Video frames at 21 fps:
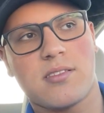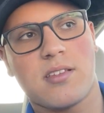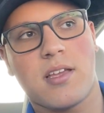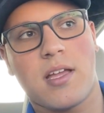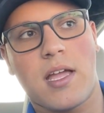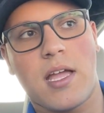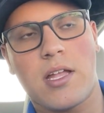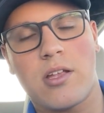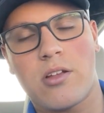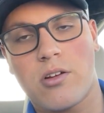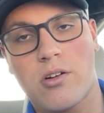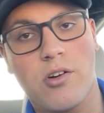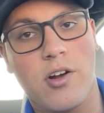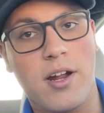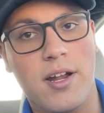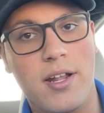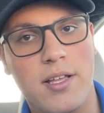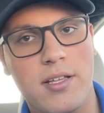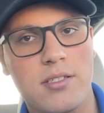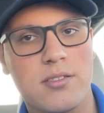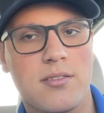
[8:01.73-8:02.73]
and your
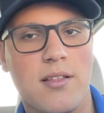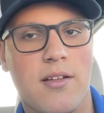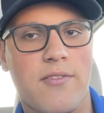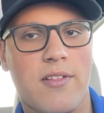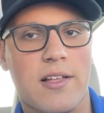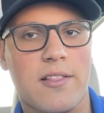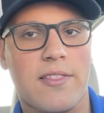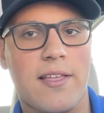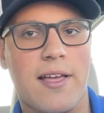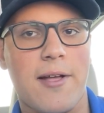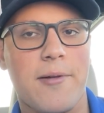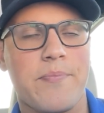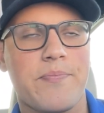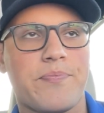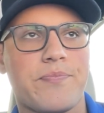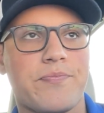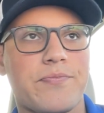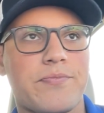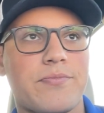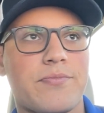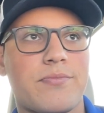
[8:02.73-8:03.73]
credit, stuff like that.
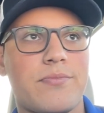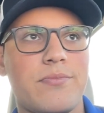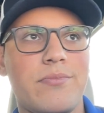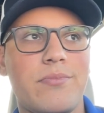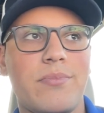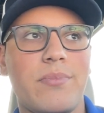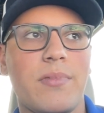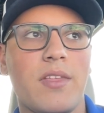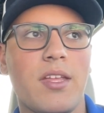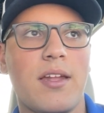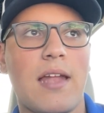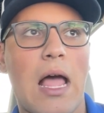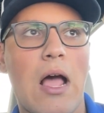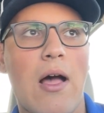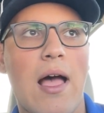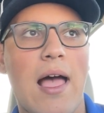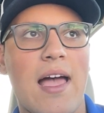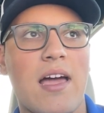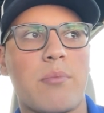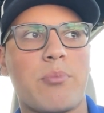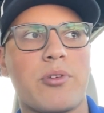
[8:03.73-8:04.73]
Now,
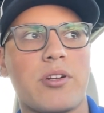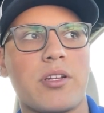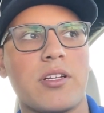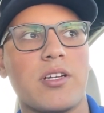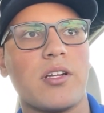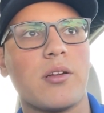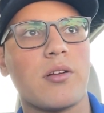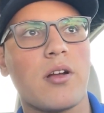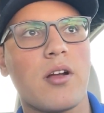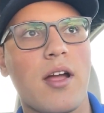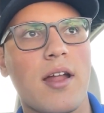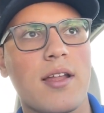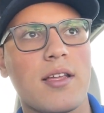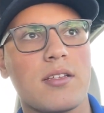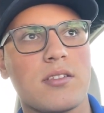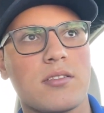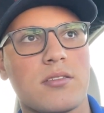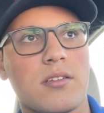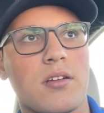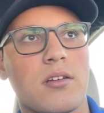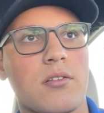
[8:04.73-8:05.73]
I had pretty good
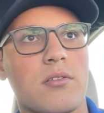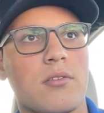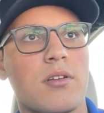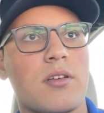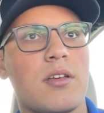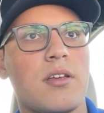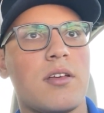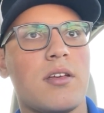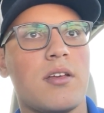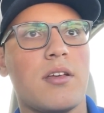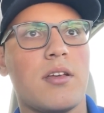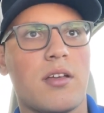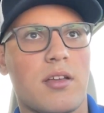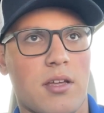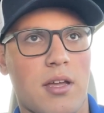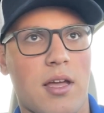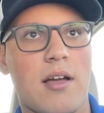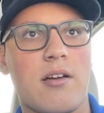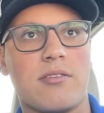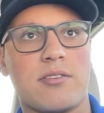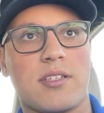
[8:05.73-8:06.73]
credit, so
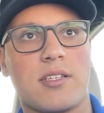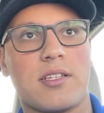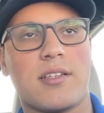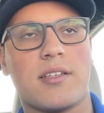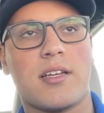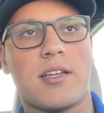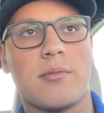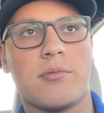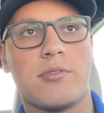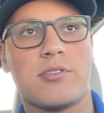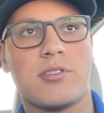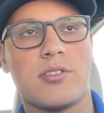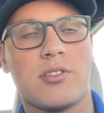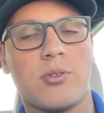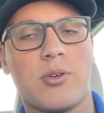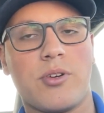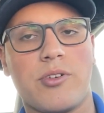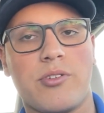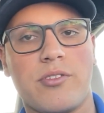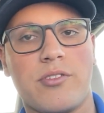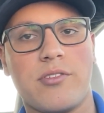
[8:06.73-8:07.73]
I was able to
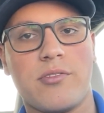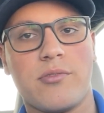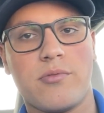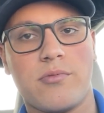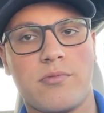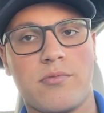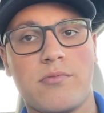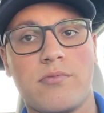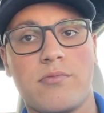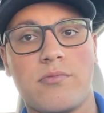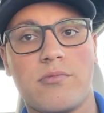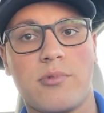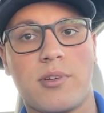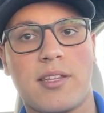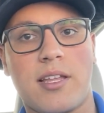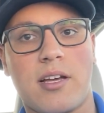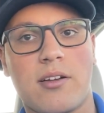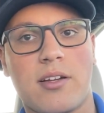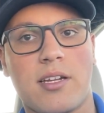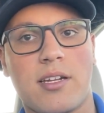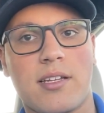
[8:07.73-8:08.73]
do it
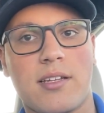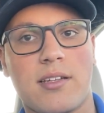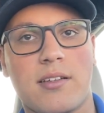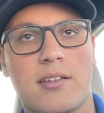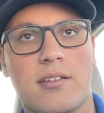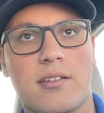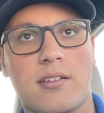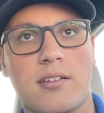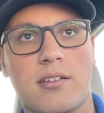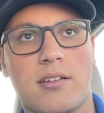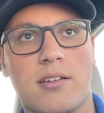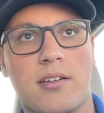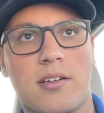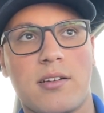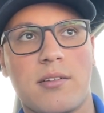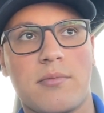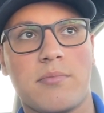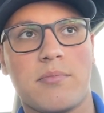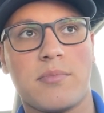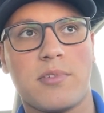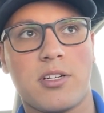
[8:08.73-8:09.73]
without getting
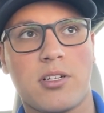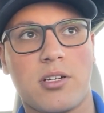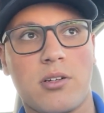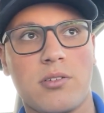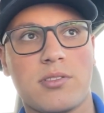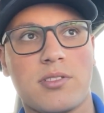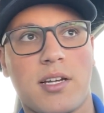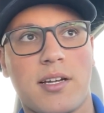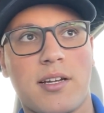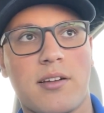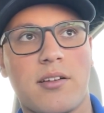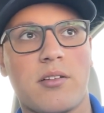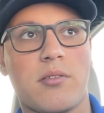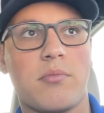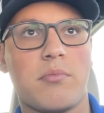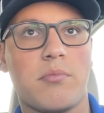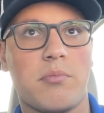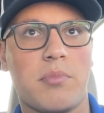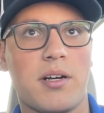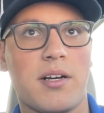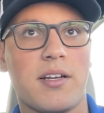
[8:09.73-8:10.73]
a cosigner,
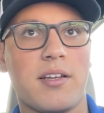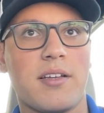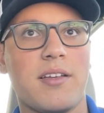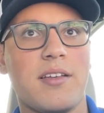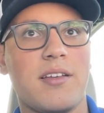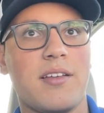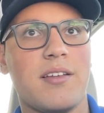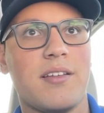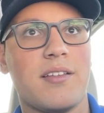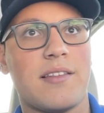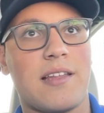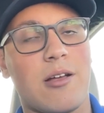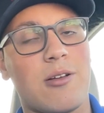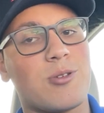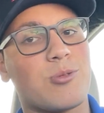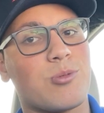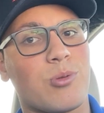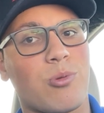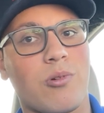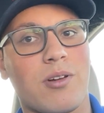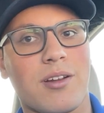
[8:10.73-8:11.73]
but that was
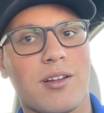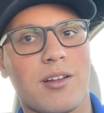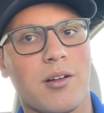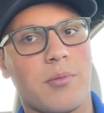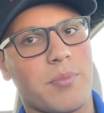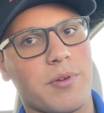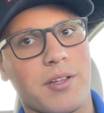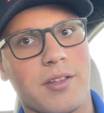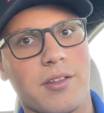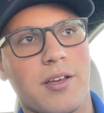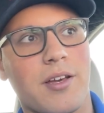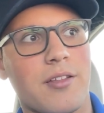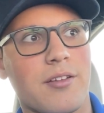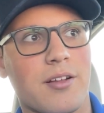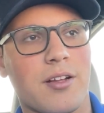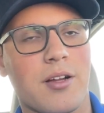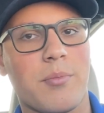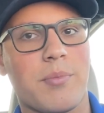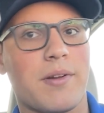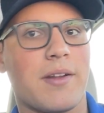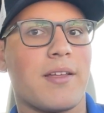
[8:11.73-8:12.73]
with one company. The other
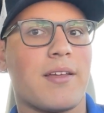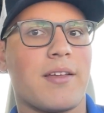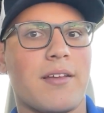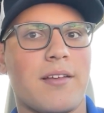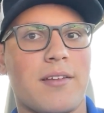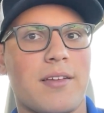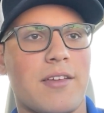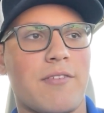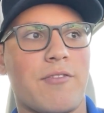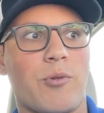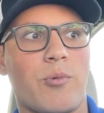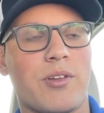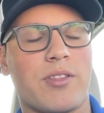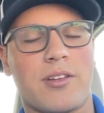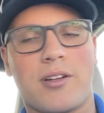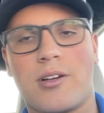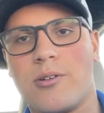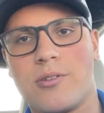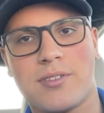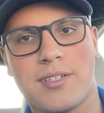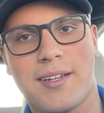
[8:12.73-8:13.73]
company, even with a
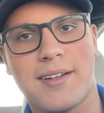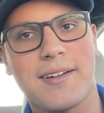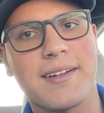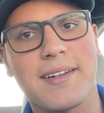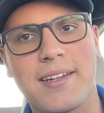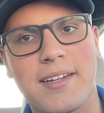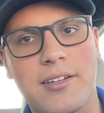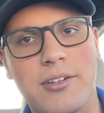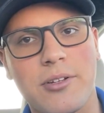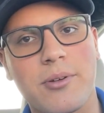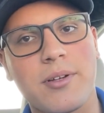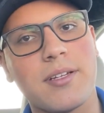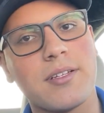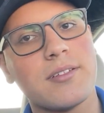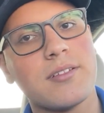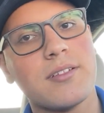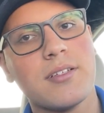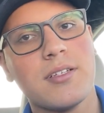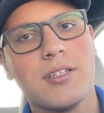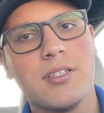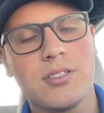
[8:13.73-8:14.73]
cosigner, didn't do it.
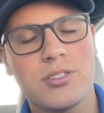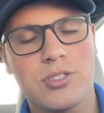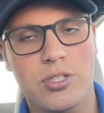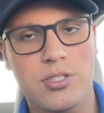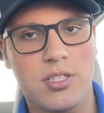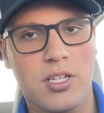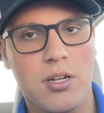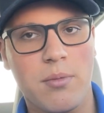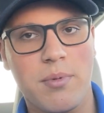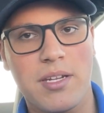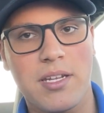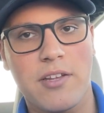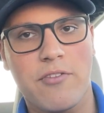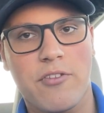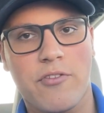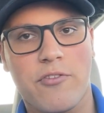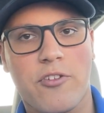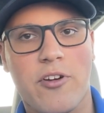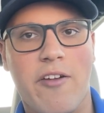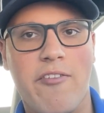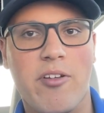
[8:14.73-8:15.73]
So it's going to be
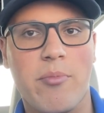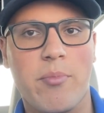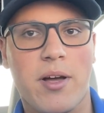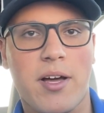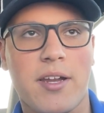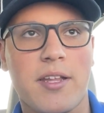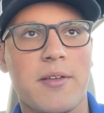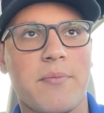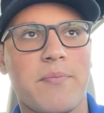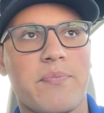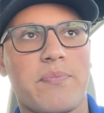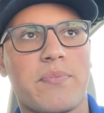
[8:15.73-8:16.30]
different for everybody.